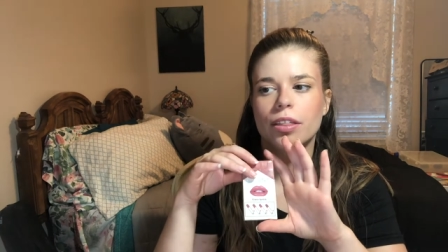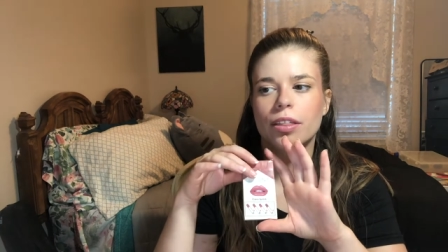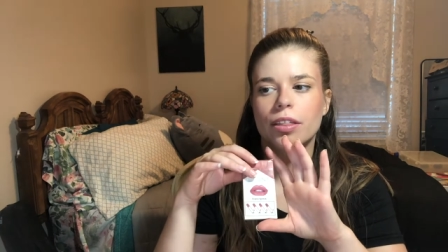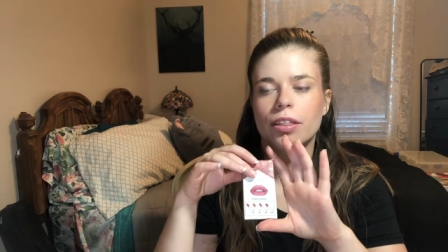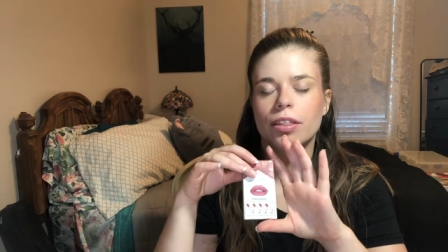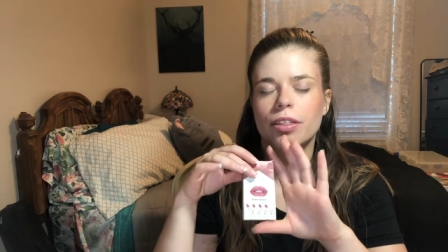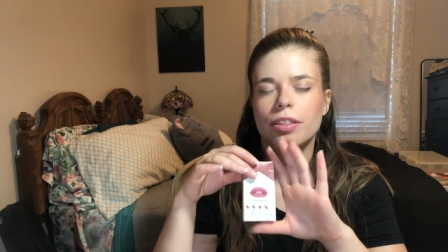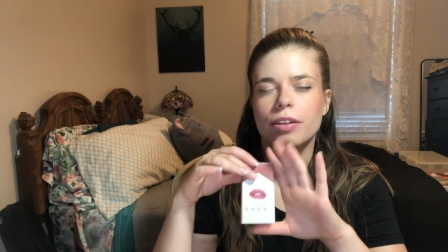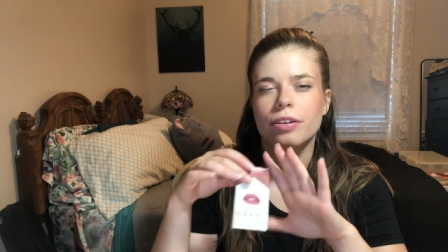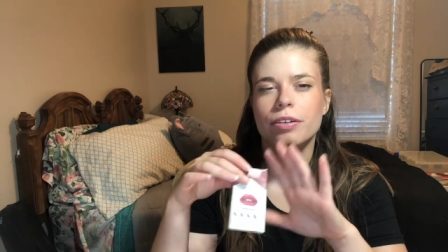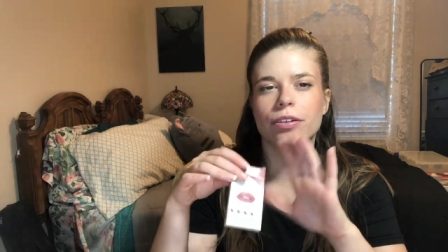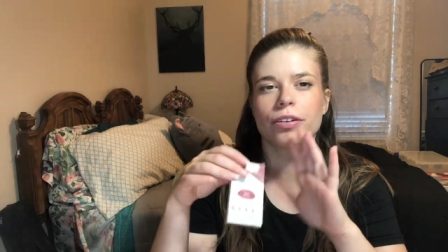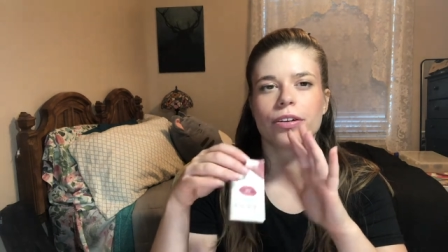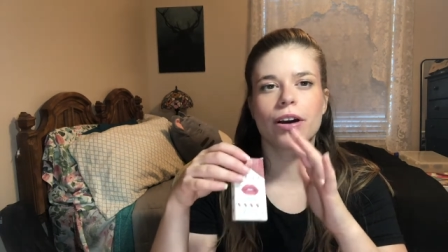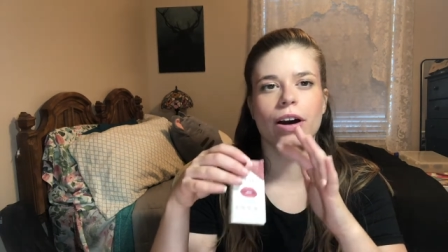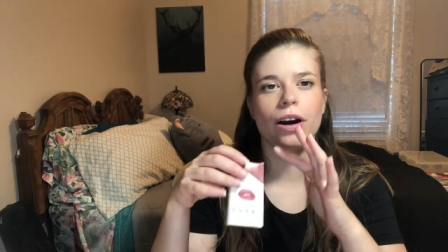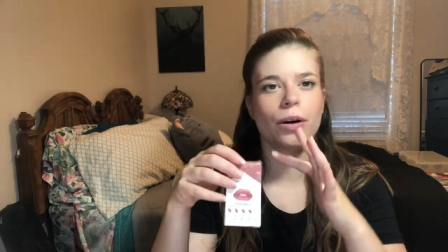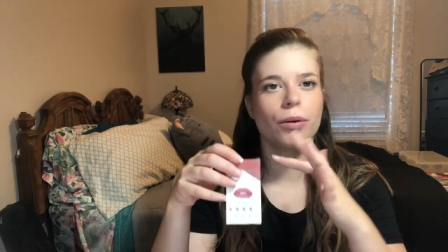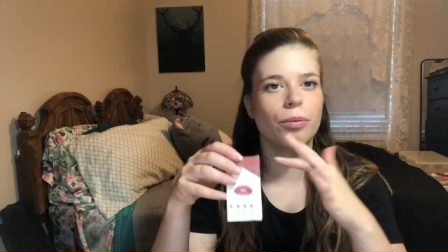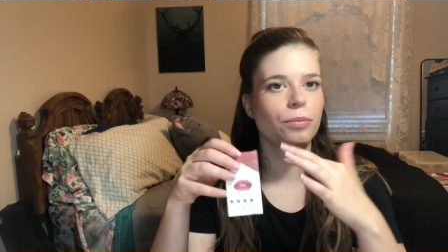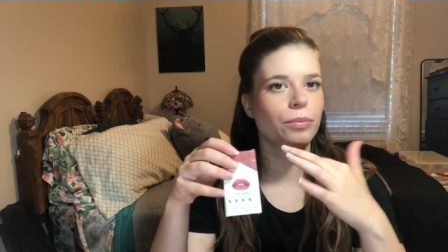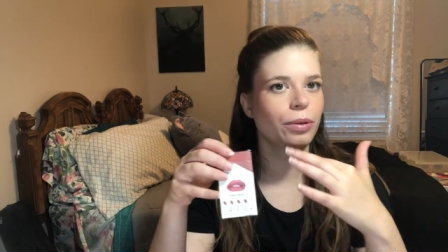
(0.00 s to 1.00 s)
they're
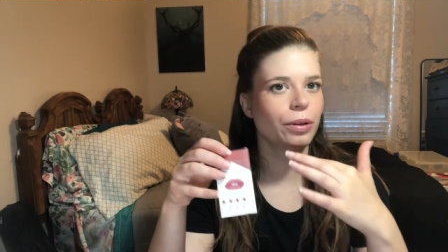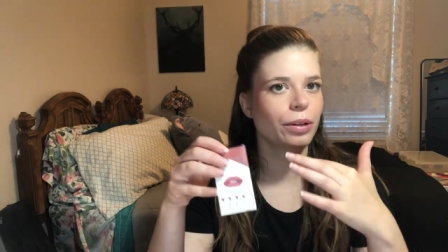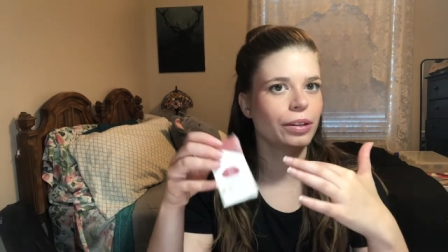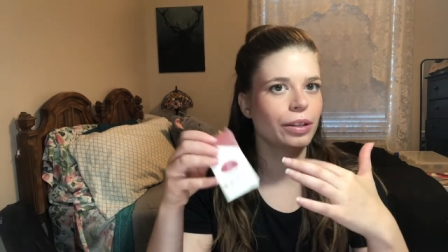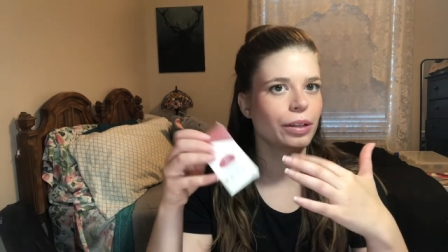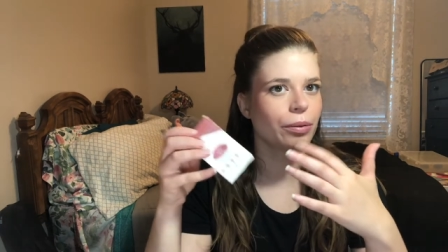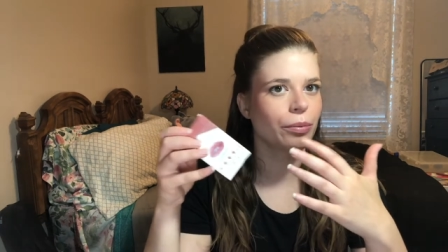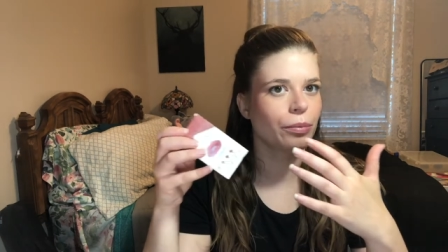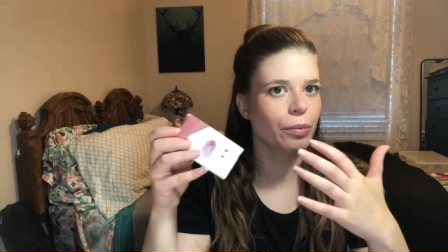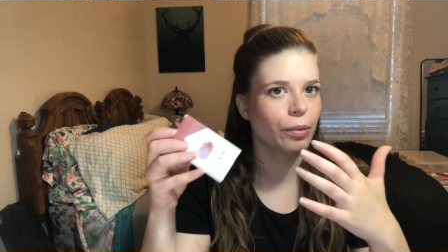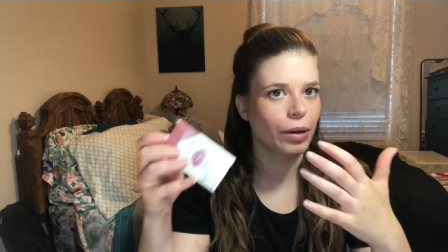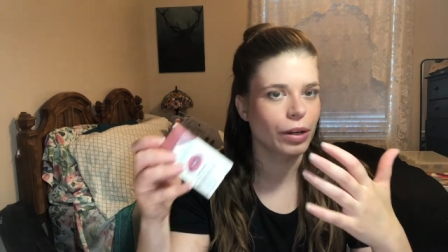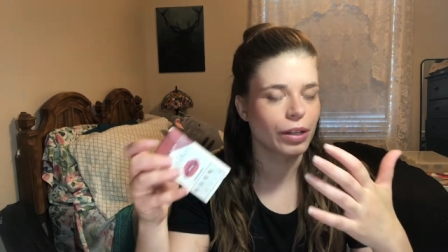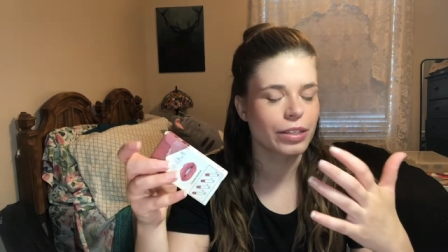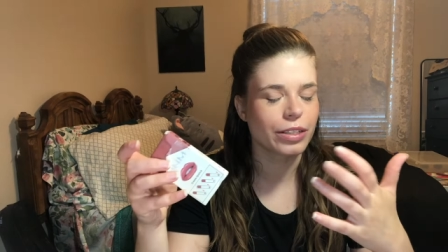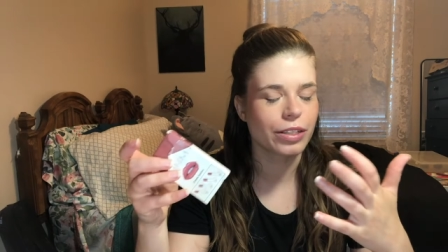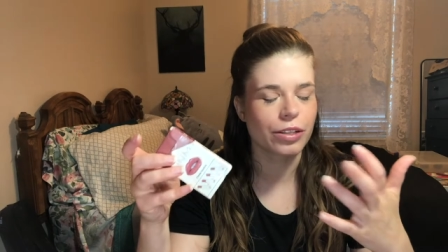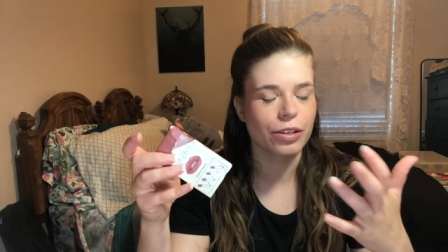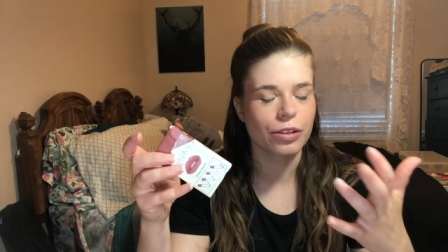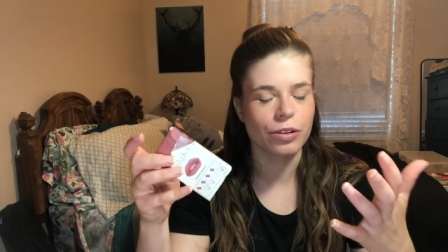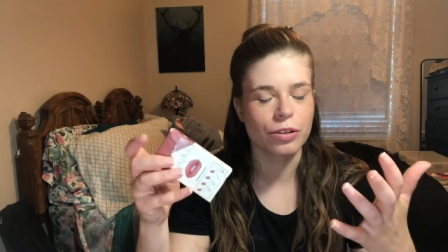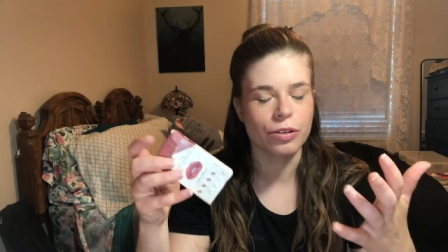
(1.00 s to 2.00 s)
not really
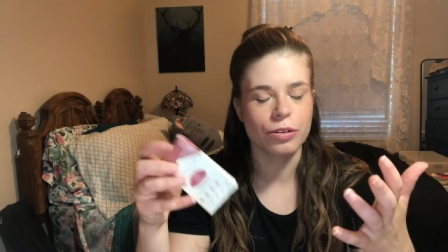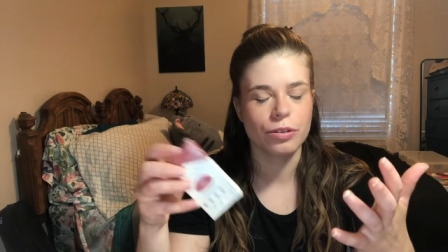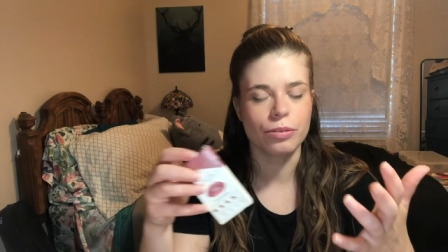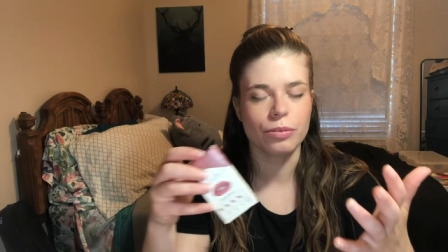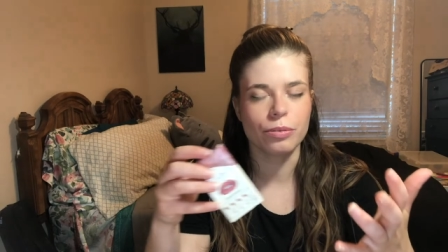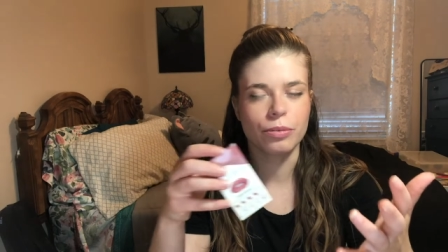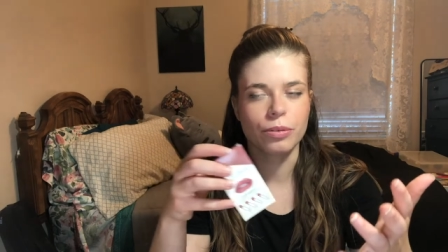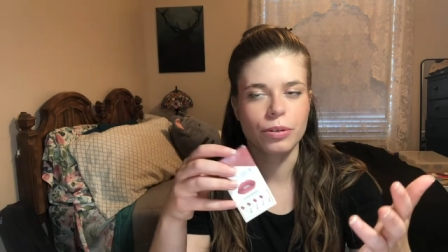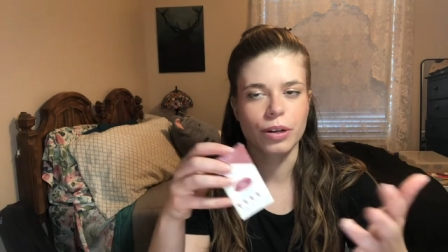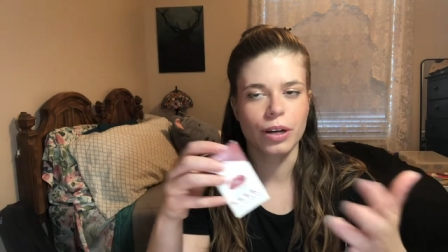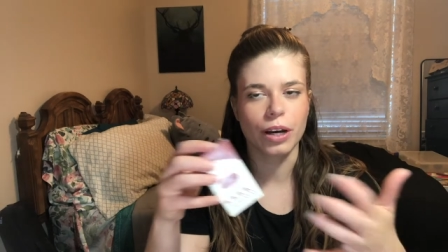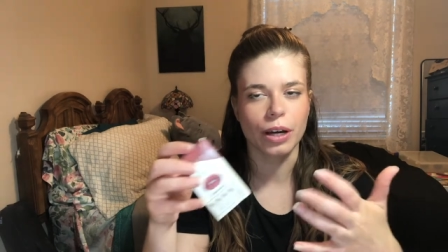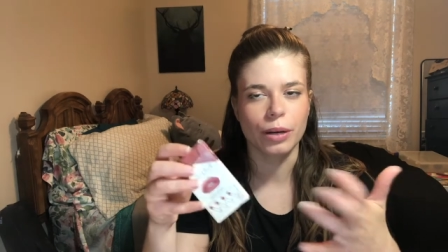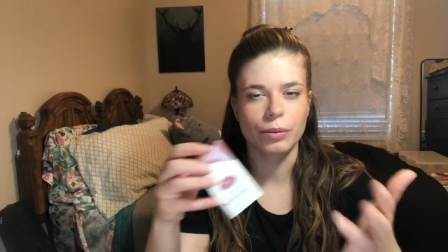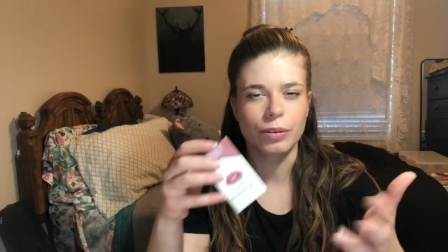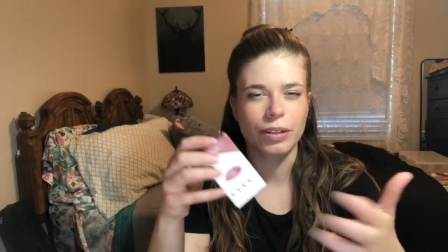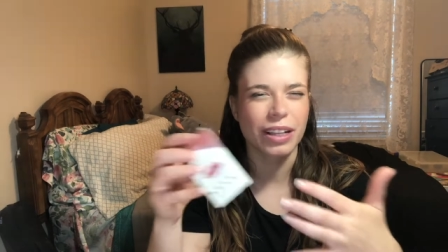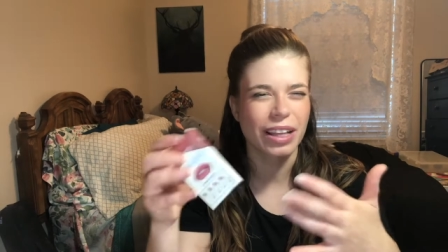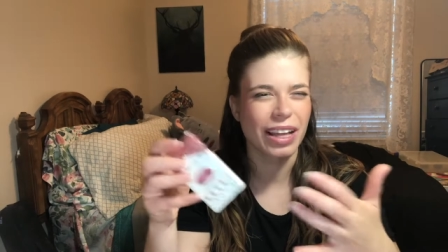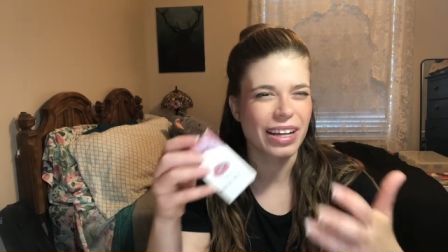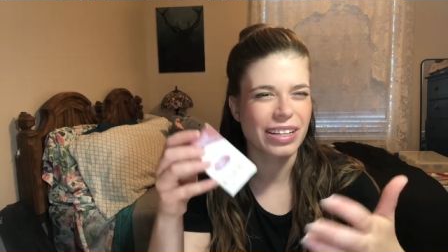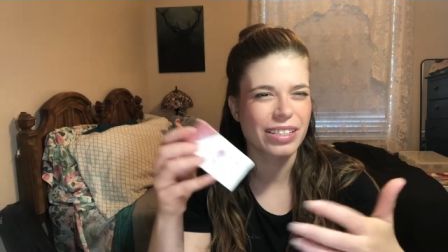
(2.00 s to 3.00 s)
what you I would
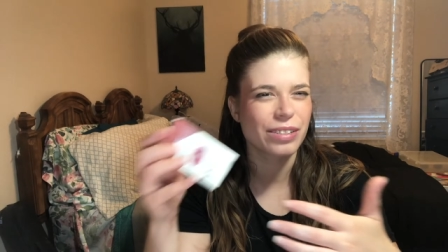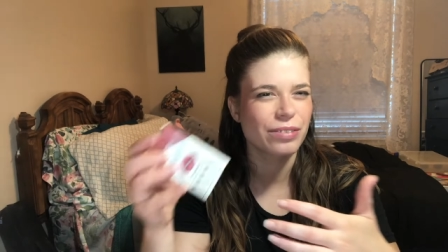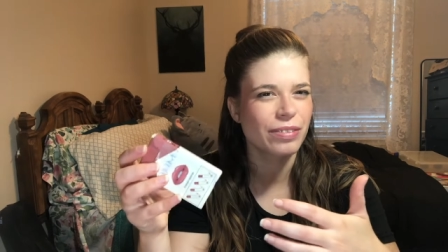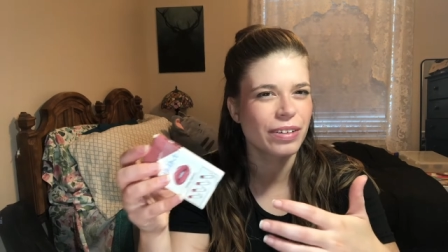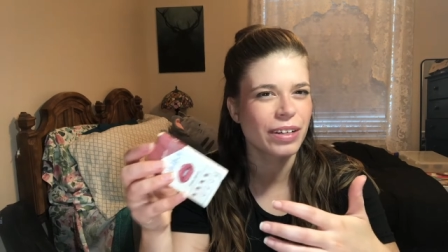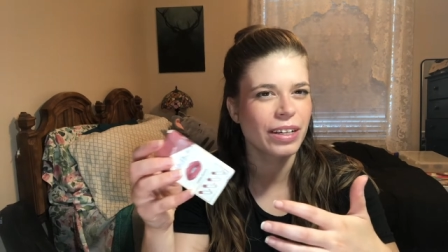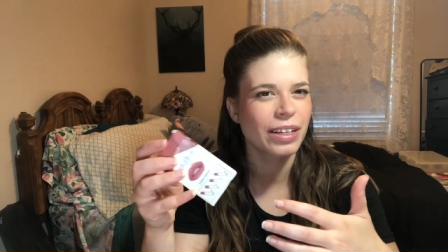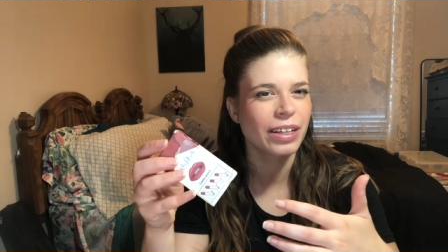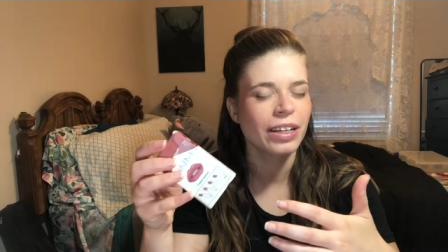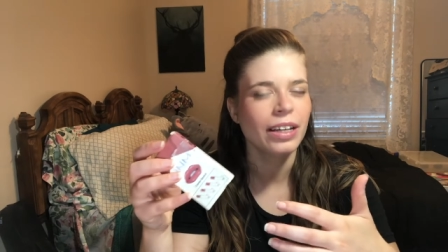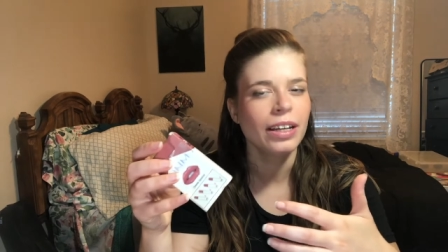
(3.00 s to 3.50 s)
classify